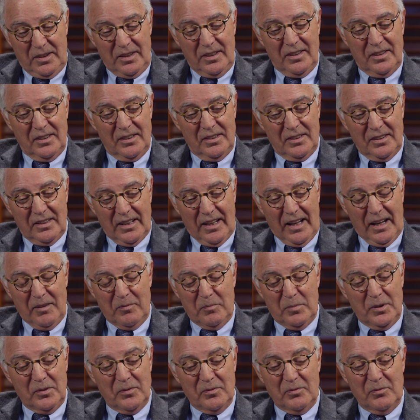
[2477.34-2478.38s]
uh,
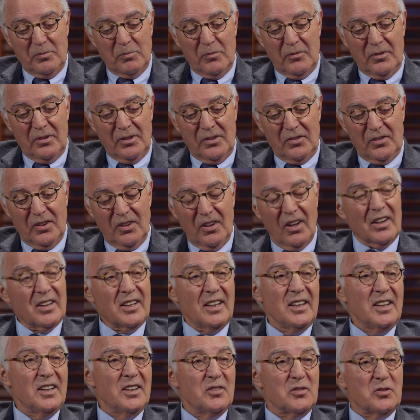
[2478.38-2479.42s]
I've been as
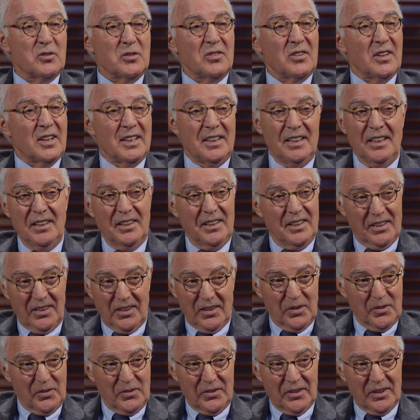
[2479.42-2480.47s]
lucky as anything
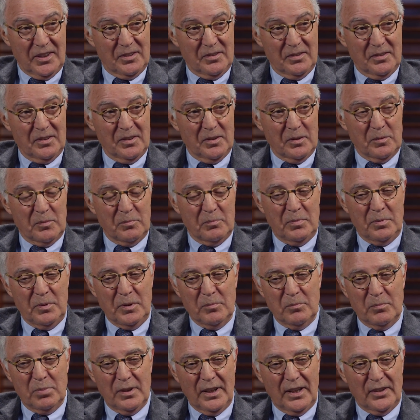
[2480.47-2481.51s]
else and uh,
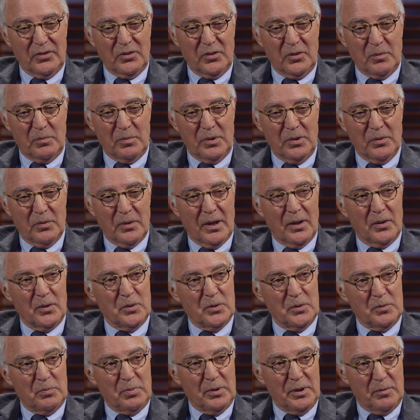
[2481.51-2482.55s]
been blessed to be around
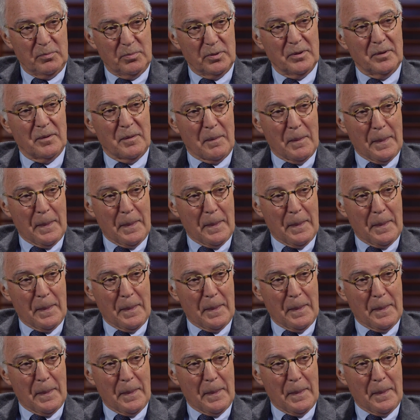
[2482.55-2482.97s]
good people.